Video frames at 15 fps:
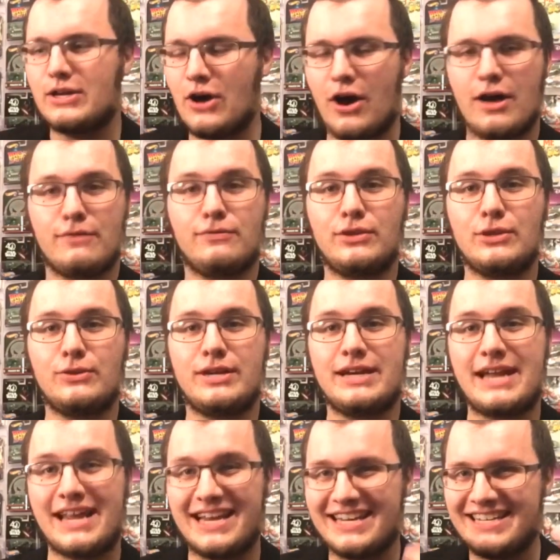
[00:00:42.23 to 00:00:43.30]
convoluted,
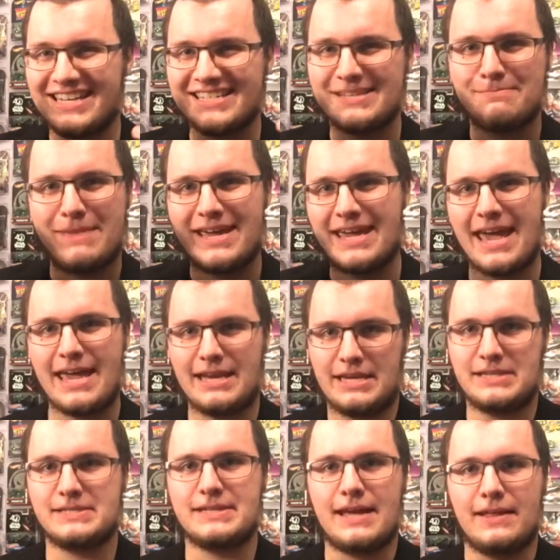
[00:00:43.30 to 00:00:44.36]
and it doesn't make any
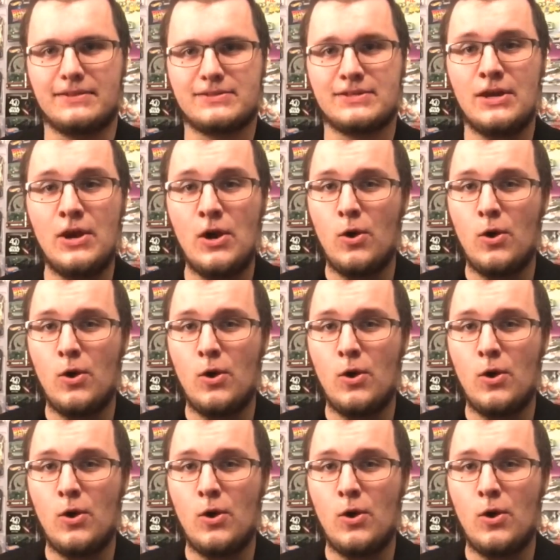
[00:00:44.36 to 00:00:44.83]
sense.